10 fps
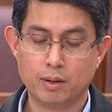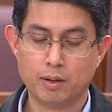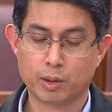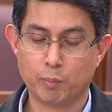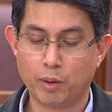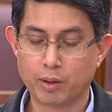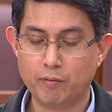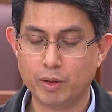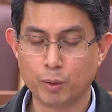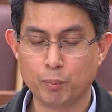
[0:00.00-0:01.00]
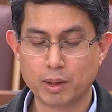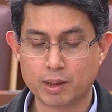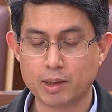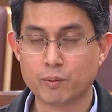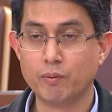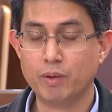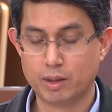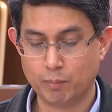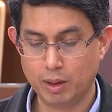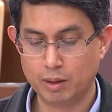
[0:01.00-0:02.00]
the support given to persons with
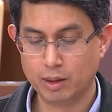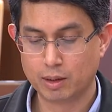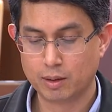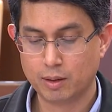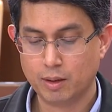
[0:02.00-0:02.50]
disabilities.